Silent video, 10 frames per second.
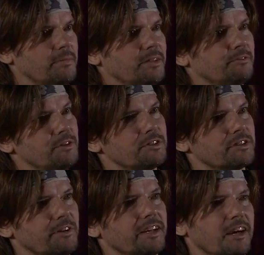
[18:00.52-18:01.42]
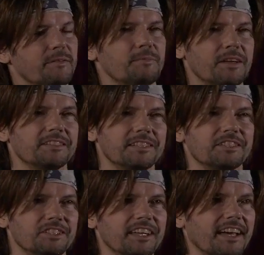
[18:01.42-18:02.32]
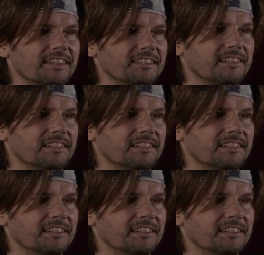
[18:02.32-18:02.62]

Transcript: in the future to find out how many brothers and sisters she has.